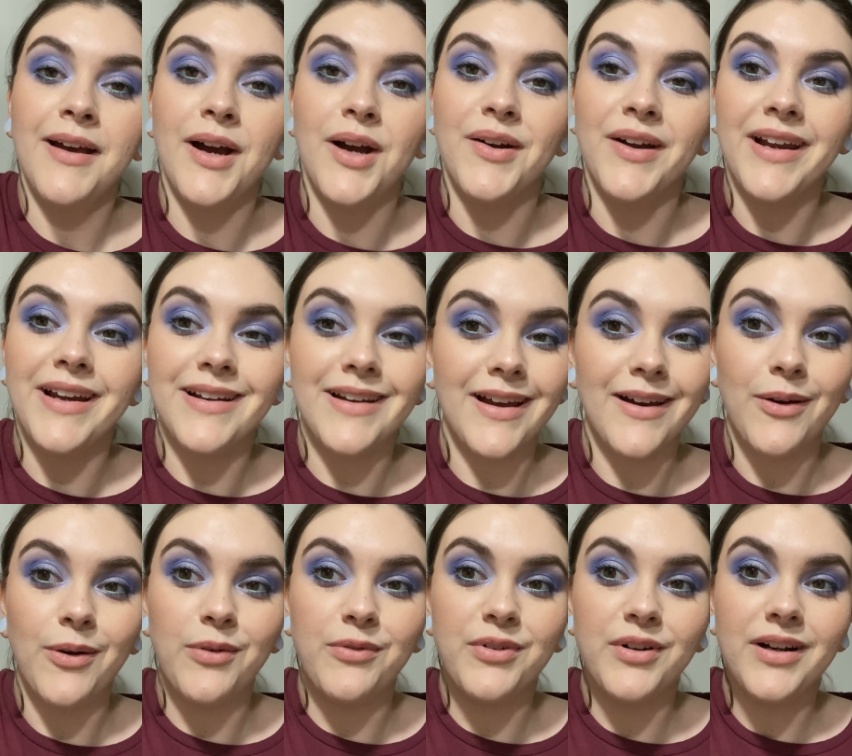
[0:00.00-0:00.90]
All right,
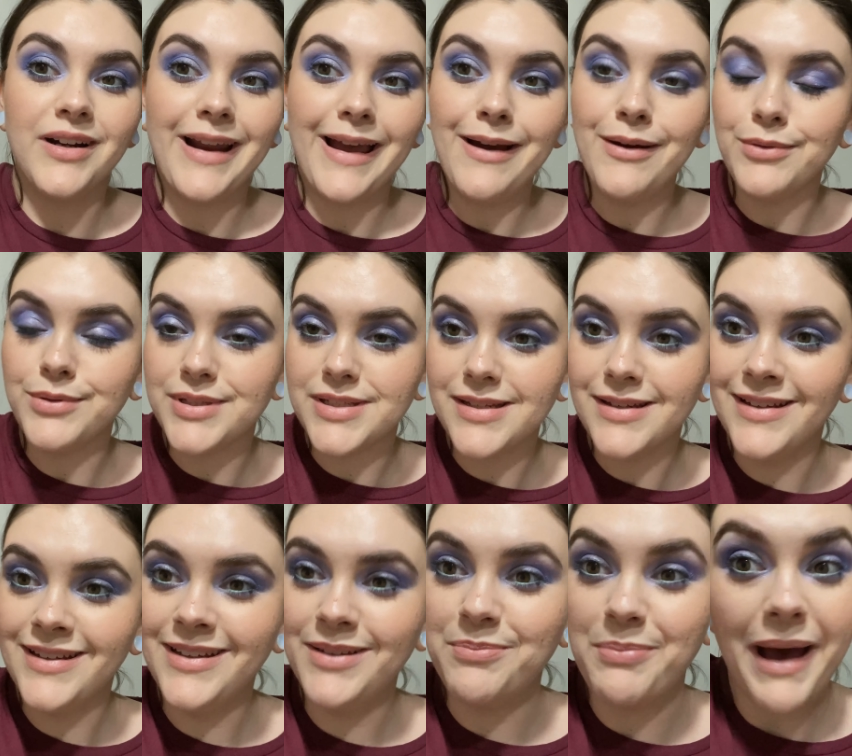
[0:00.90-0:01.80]
over and out.
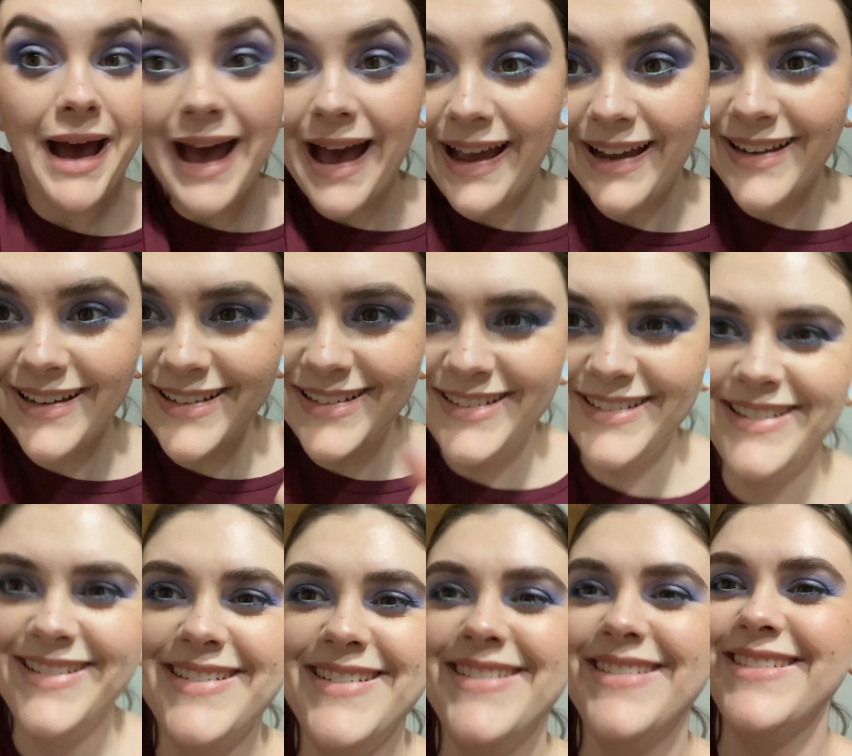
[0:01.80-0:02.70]
Bye.
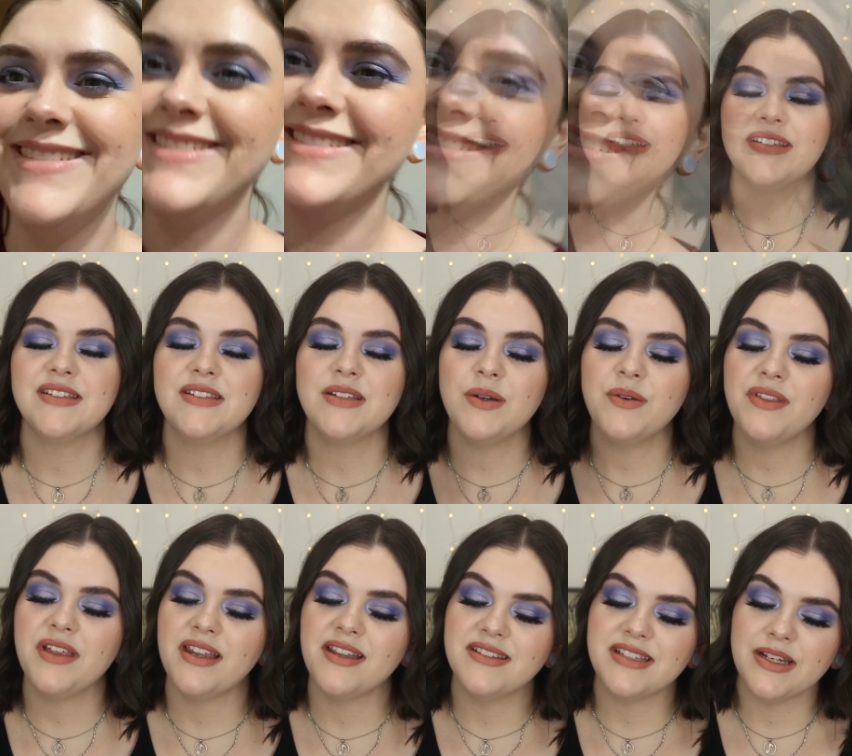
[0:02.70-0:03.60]
So
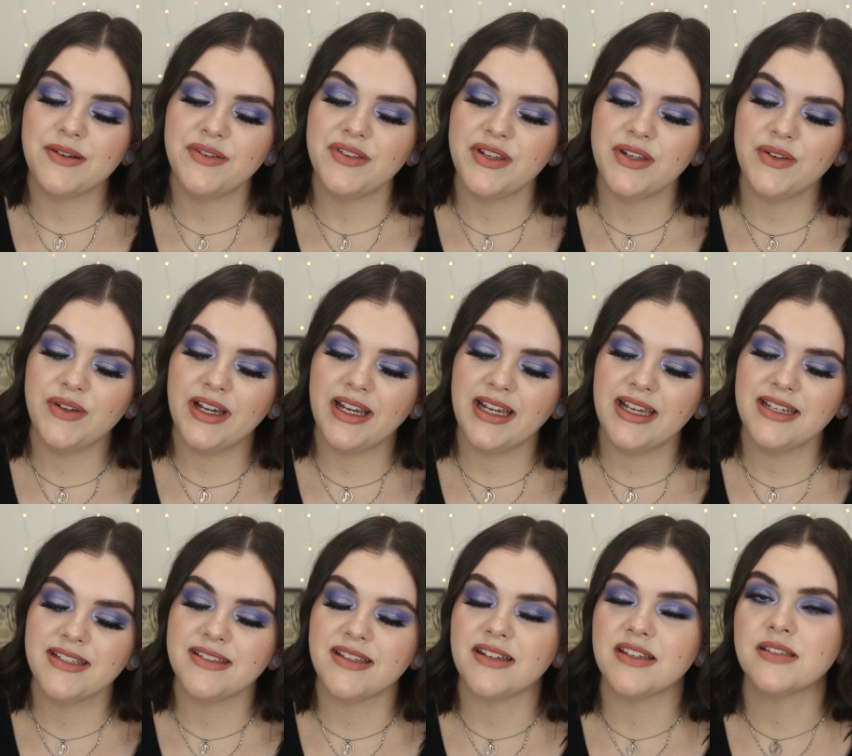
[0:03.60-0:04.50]
that is everything, you
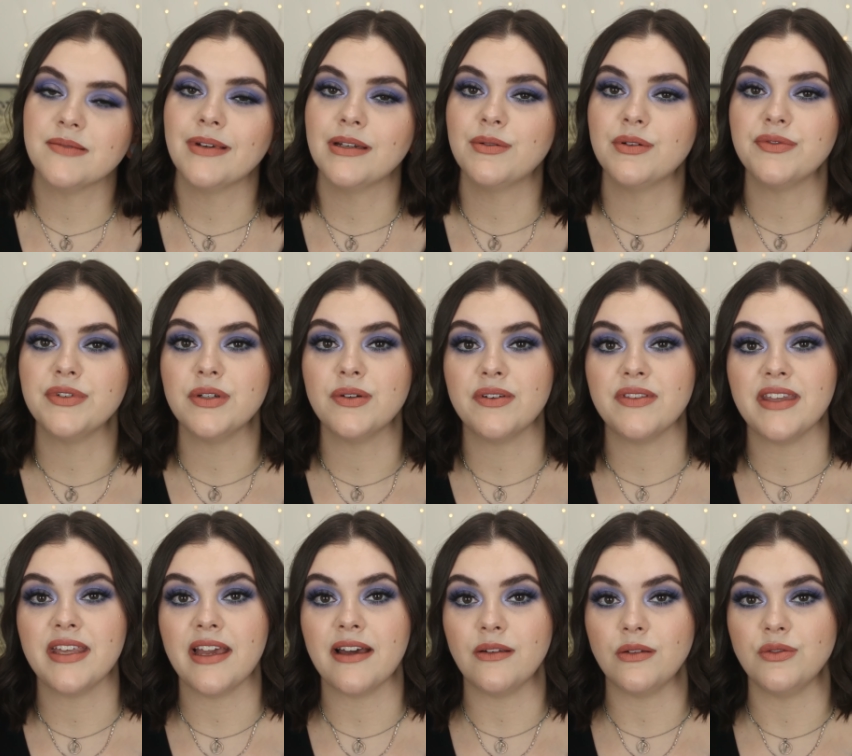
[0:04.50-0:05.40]
guys. That is my review on the
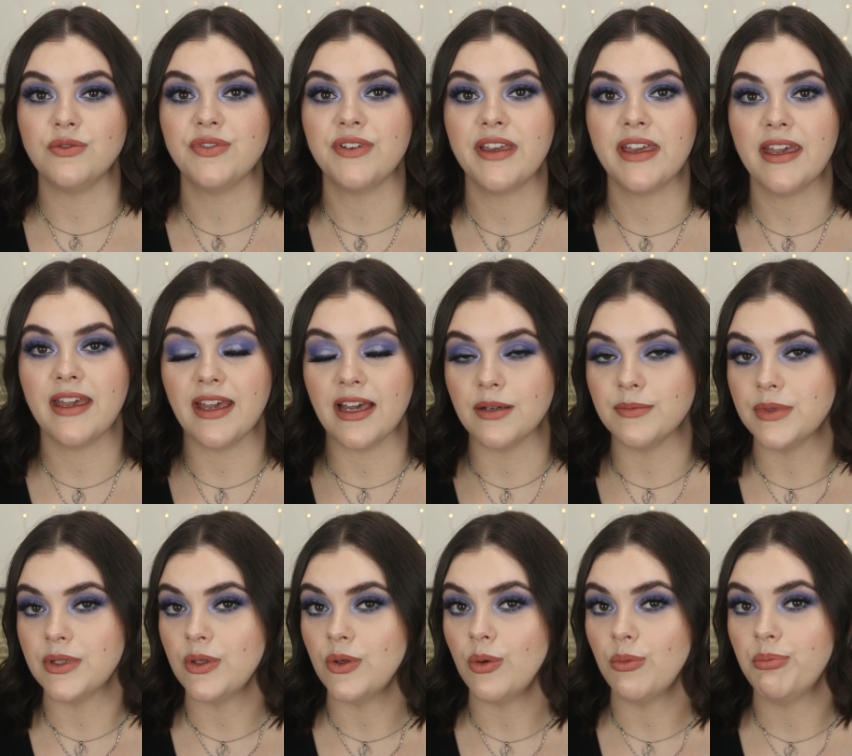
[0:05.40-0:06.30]
e.l.f.
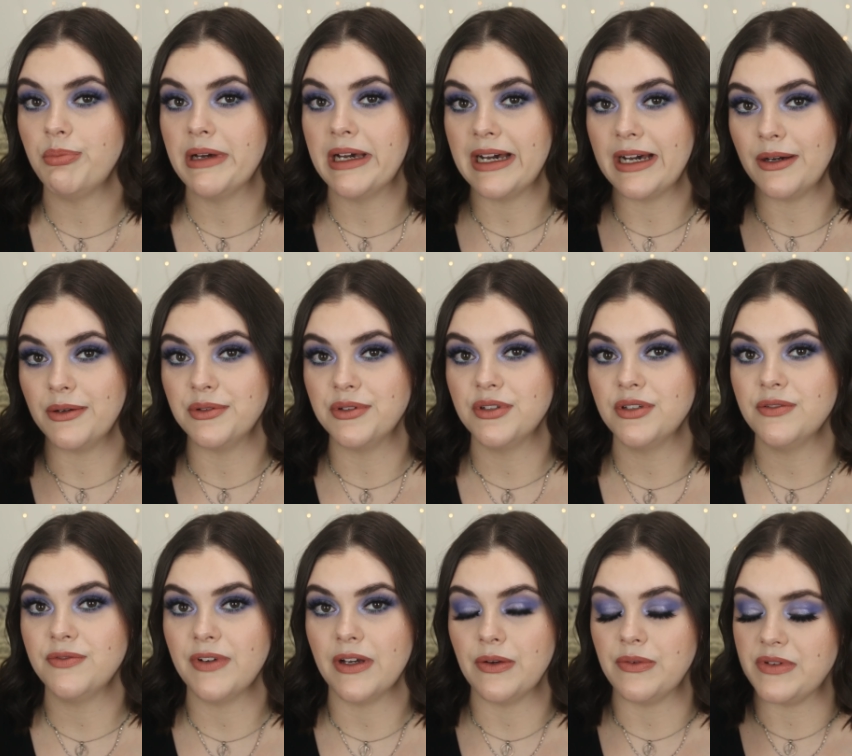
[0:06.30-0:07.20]
Camo Powder
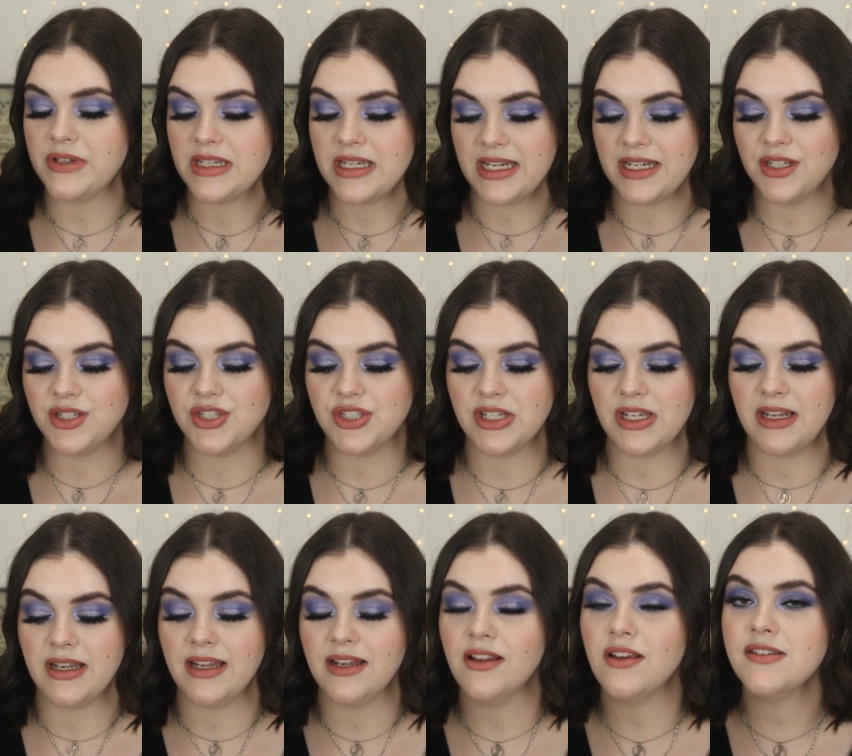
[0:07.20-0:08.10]

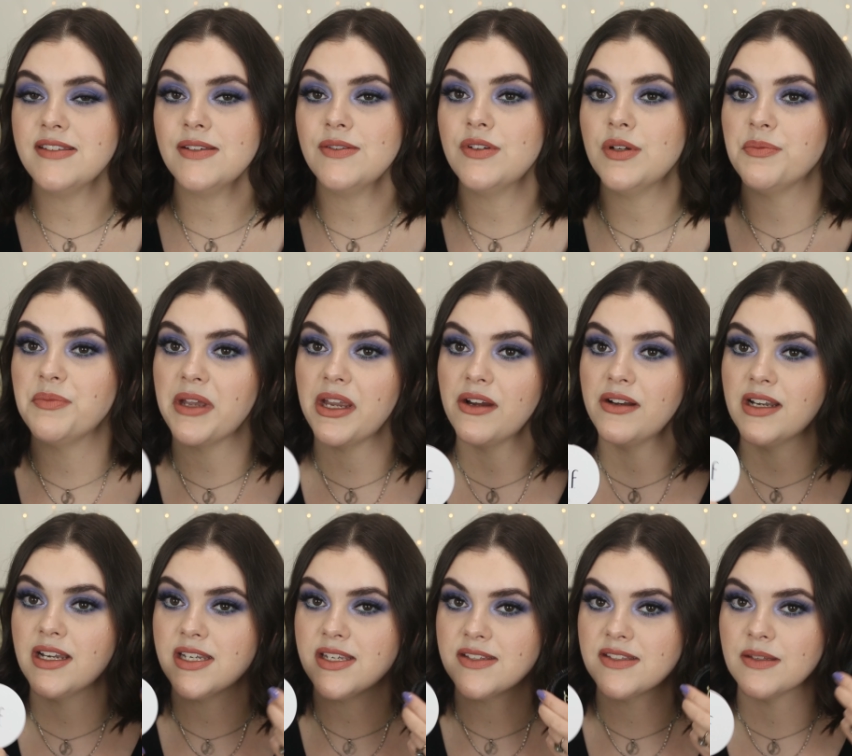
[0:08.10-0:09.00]
Foundation, and also comparing
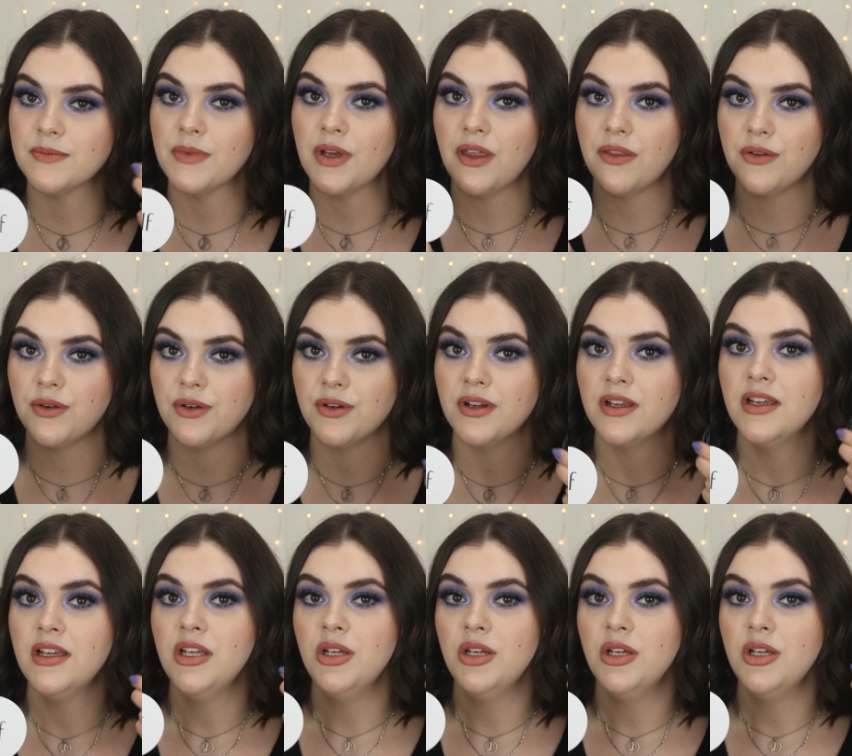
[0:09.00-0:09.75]
it to some other